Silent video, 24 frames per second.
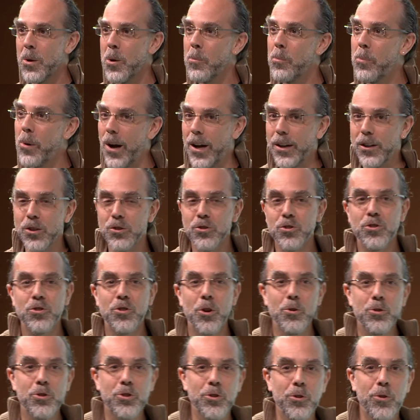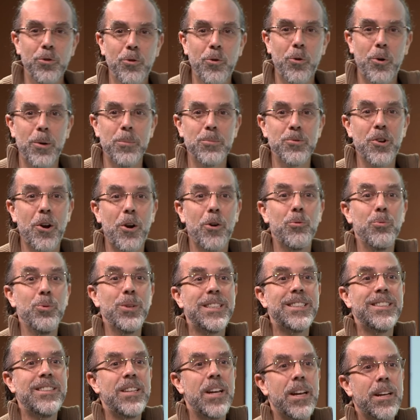But social norms are
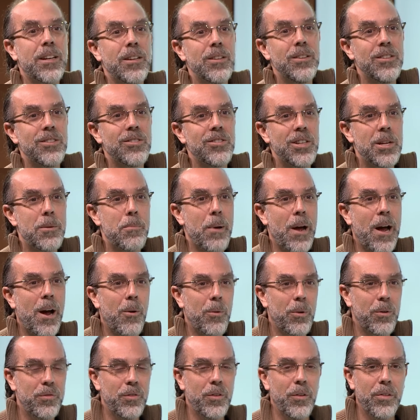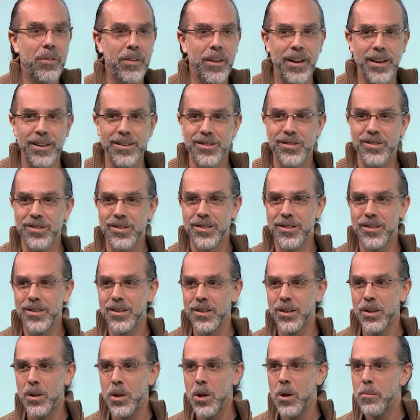ridiculously powerful things
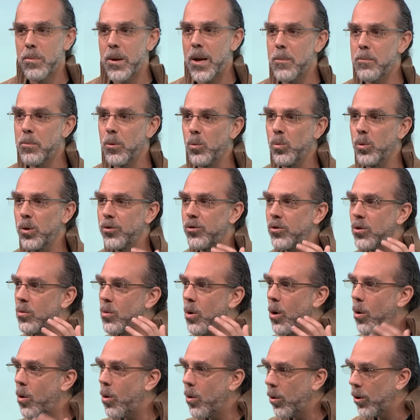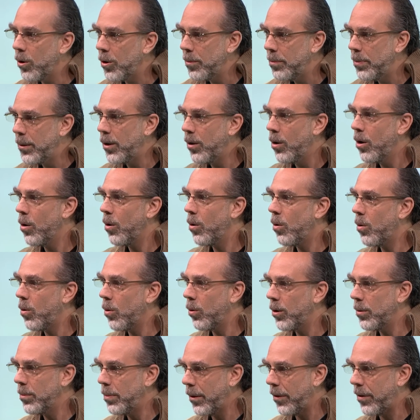people will do horrible,
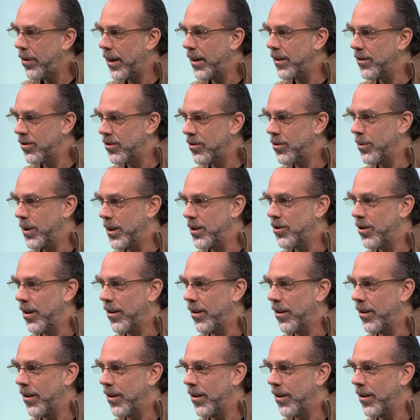horrible things to each